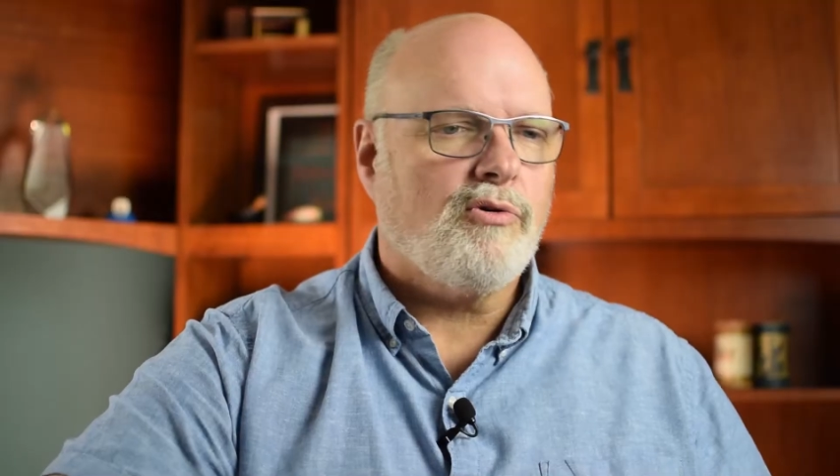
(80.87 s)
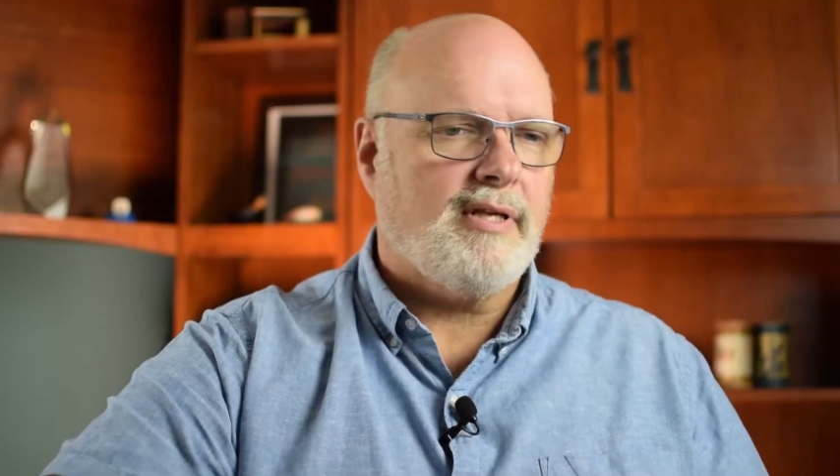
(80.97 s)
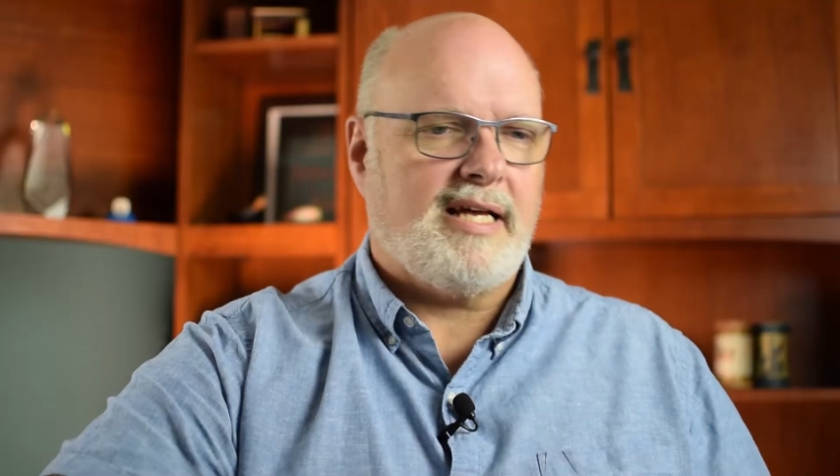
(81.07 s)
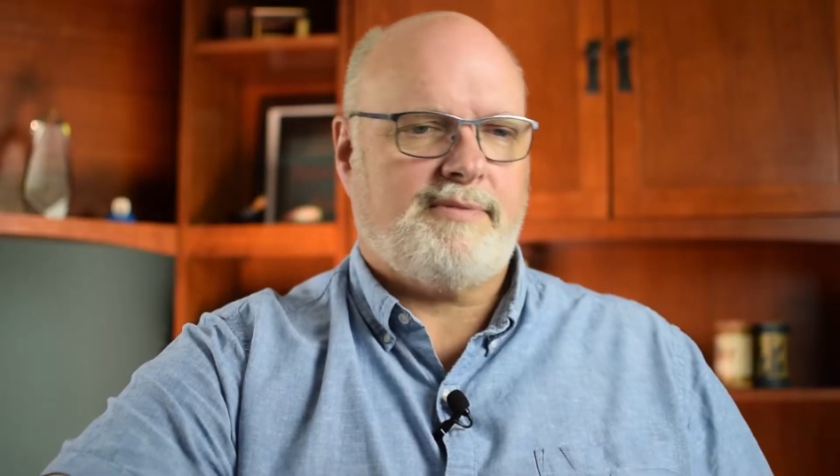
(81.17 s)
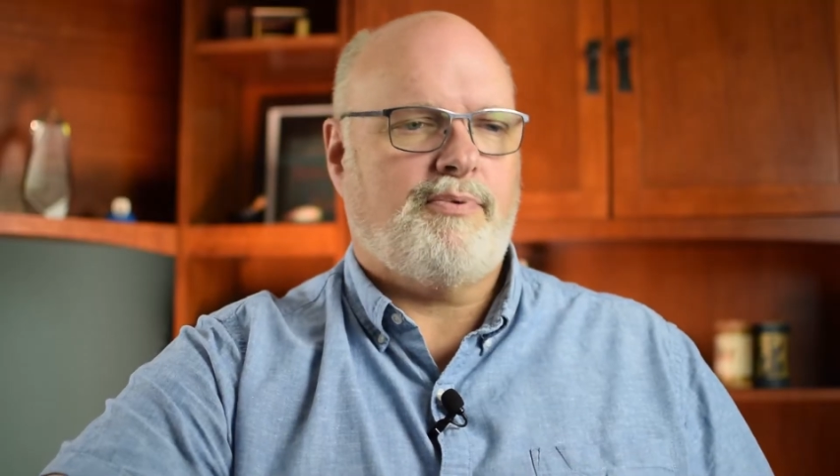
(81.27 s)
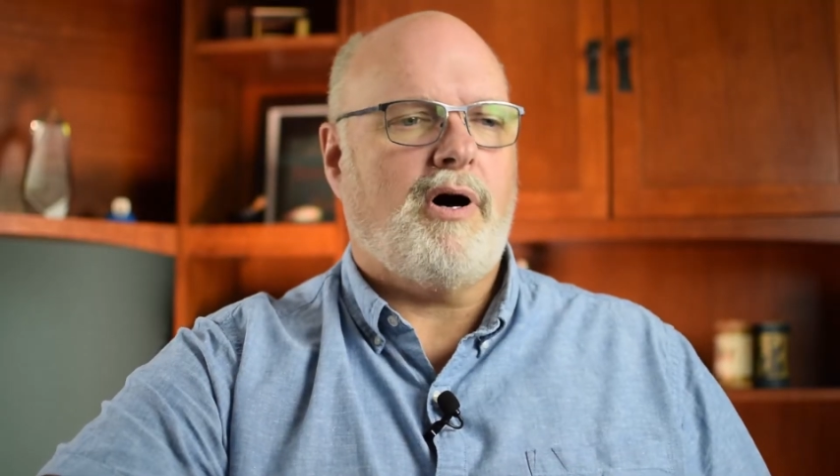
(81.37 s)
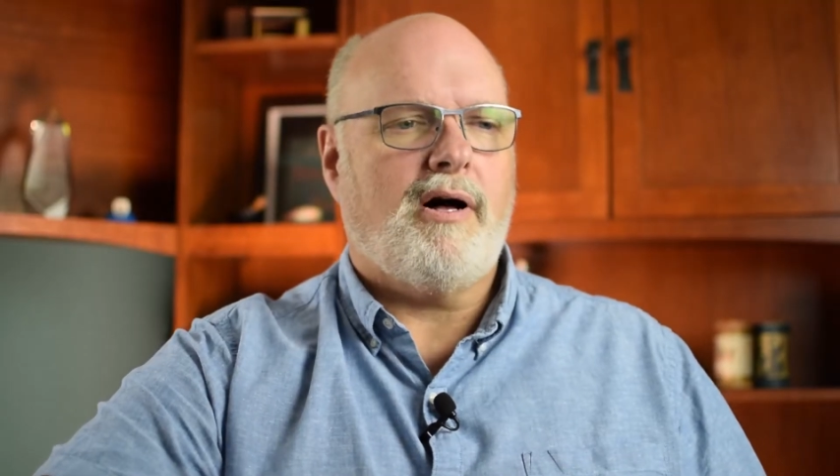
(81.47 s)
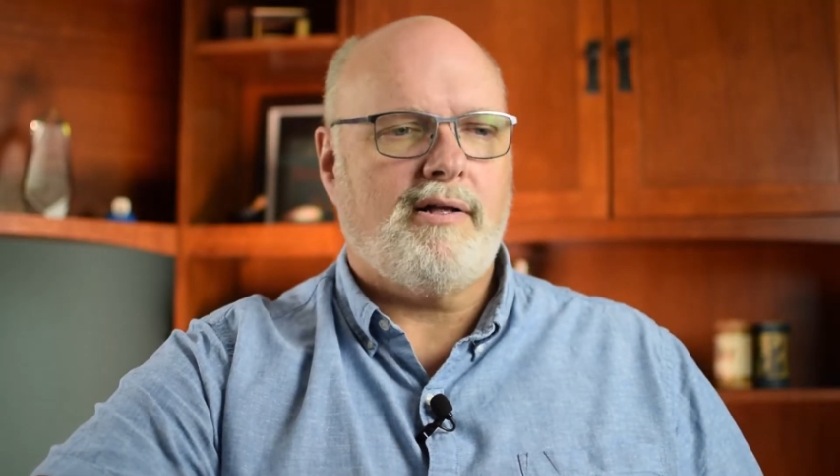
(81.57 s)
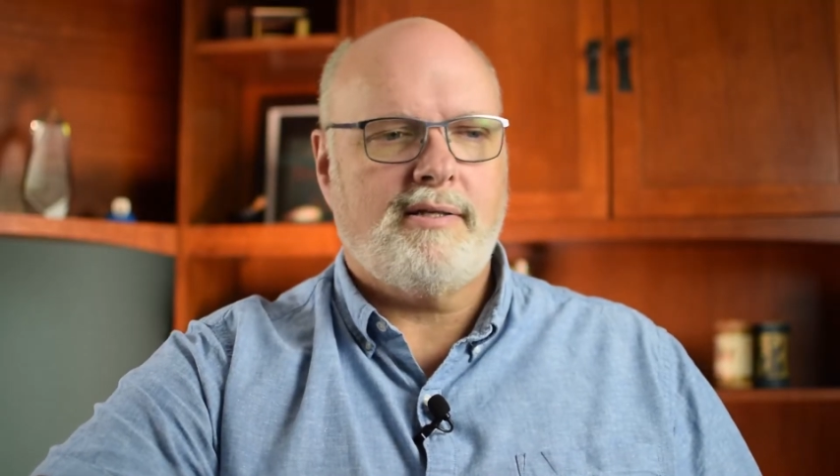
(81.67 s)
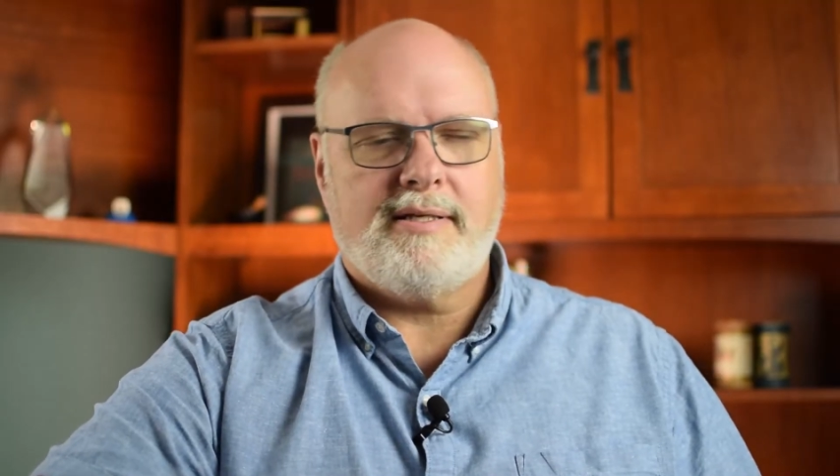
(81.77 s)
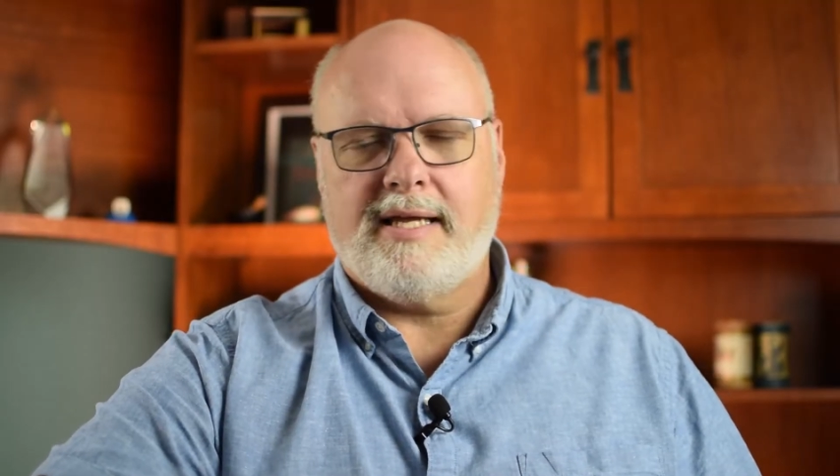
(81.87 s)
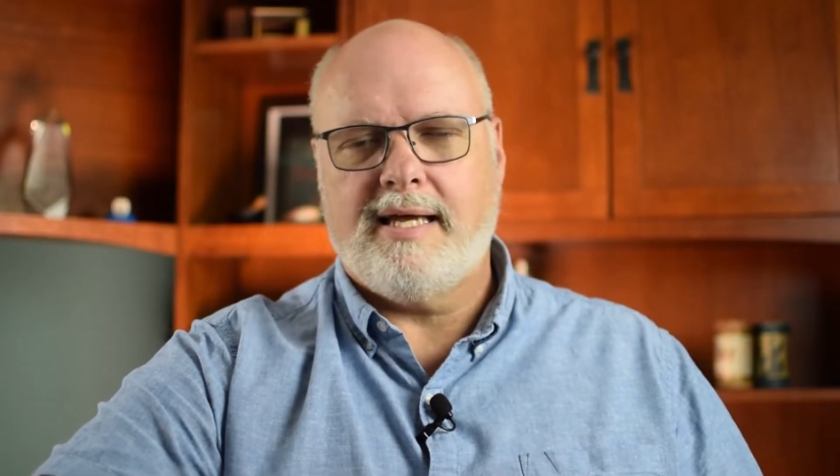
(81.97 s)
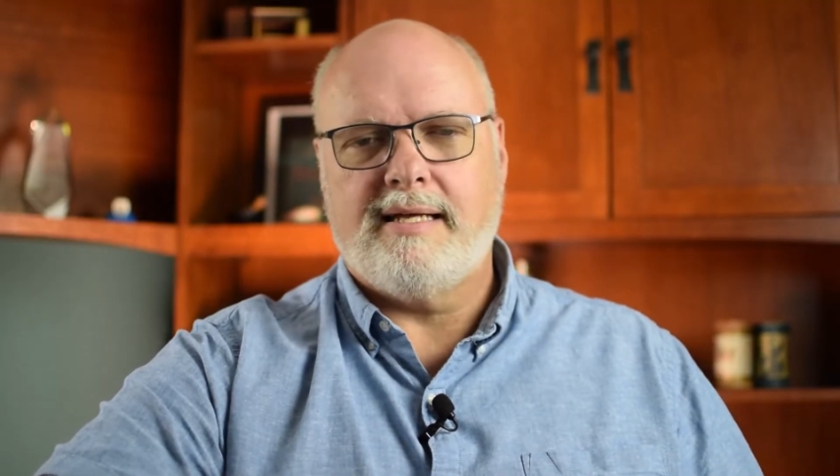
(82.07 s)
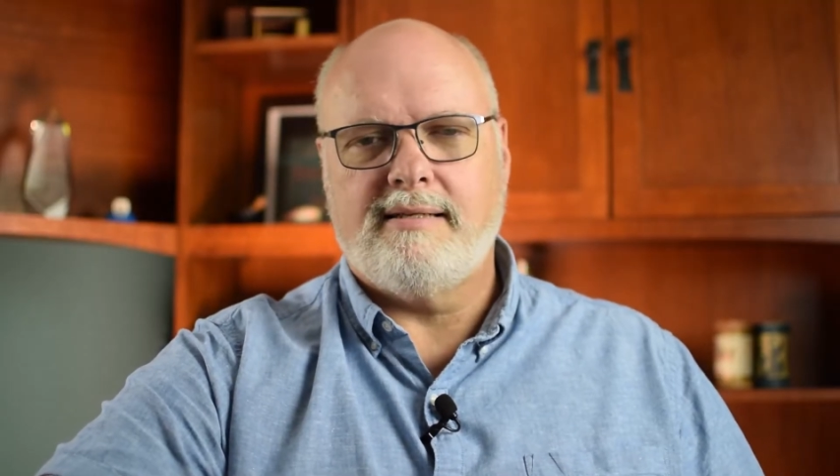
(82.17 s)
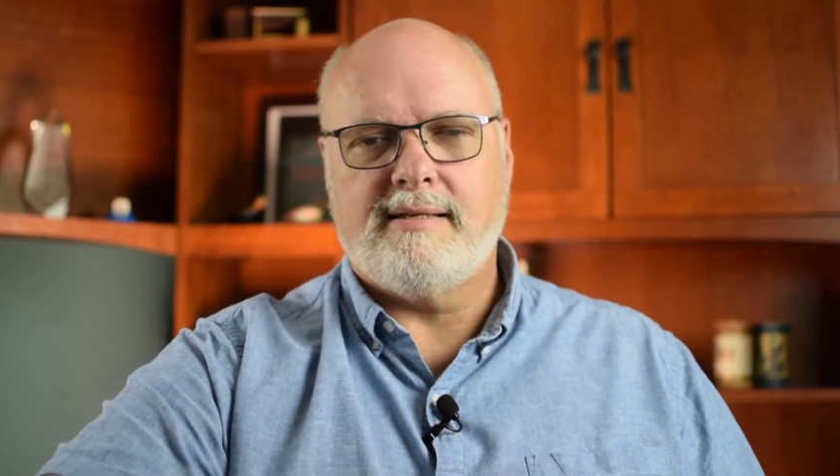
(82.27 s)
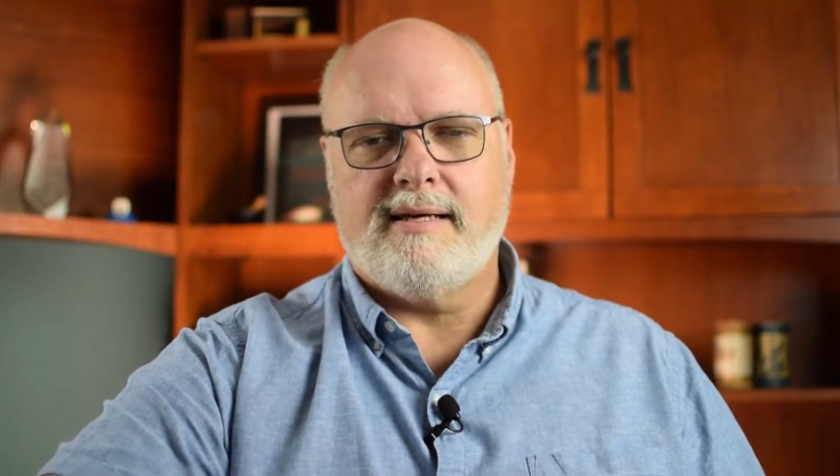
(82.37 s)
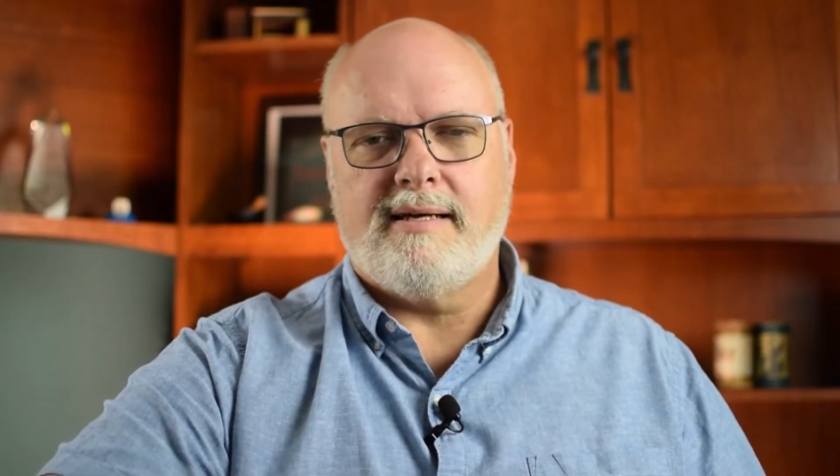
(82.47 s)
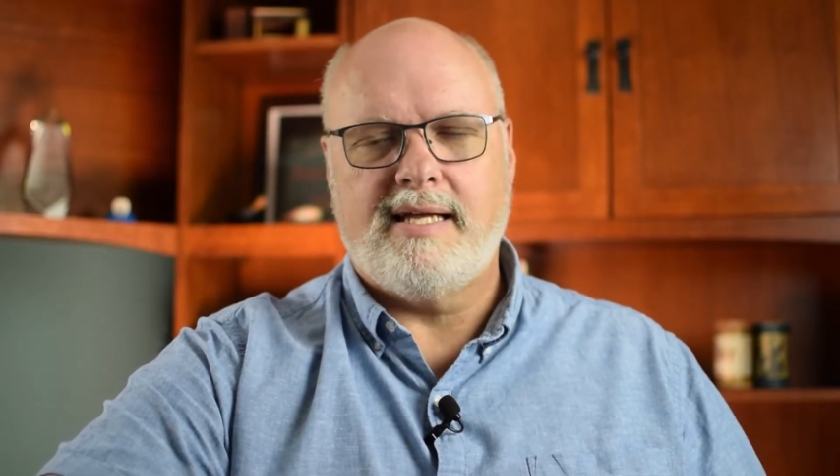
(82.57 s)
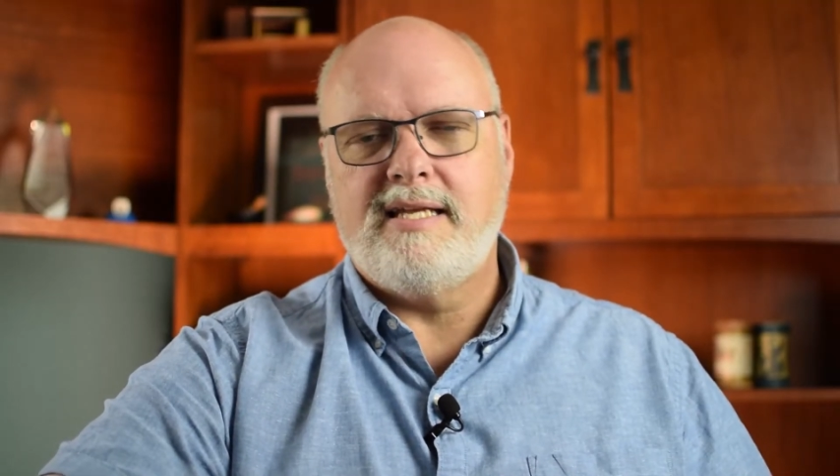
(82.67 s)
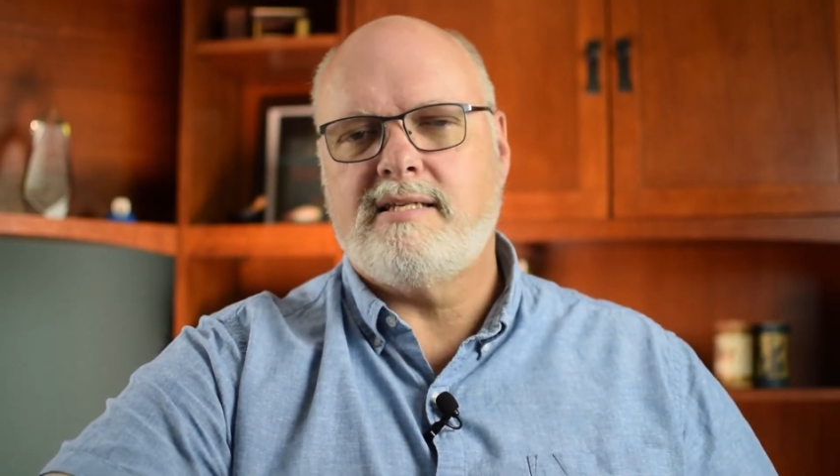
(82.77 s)
Les Paul, and
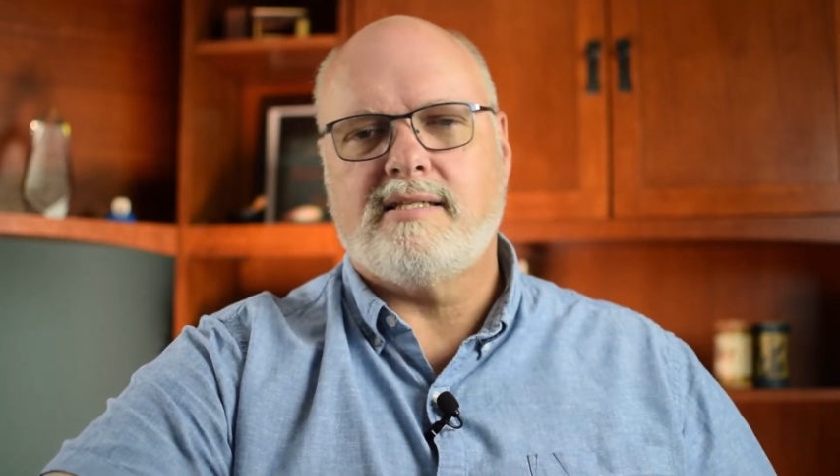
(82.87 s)
his